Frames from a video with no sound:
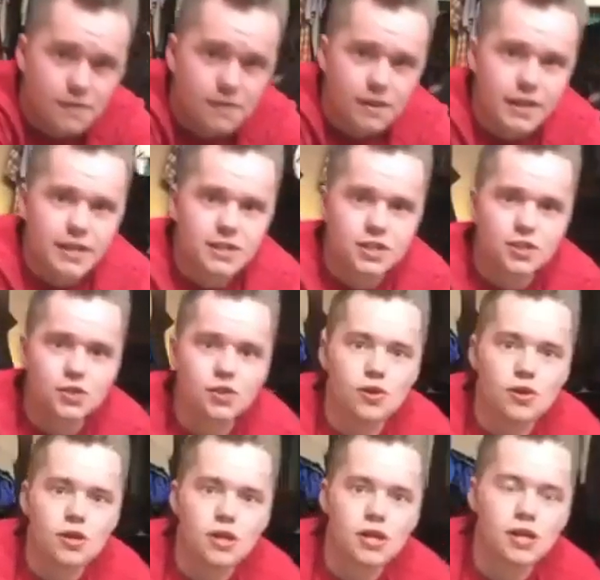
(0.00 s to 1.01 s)
like so.
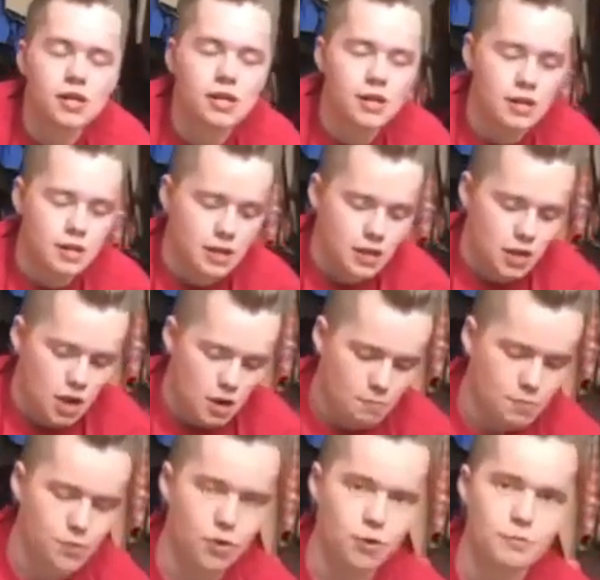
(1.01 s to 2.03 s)

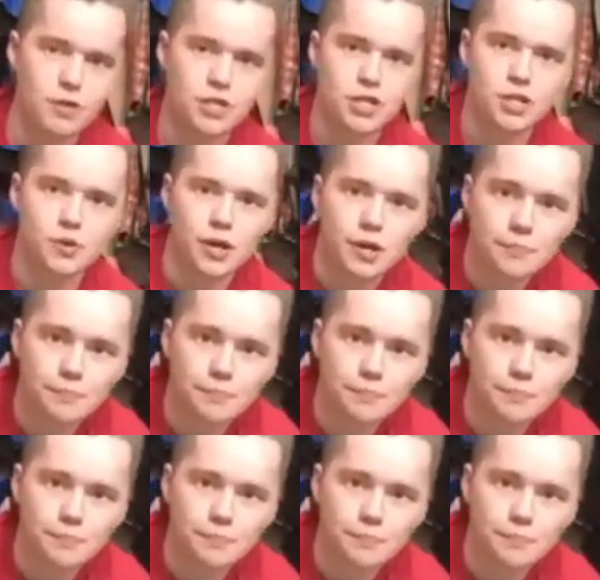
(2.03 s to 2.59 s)
You want to make sure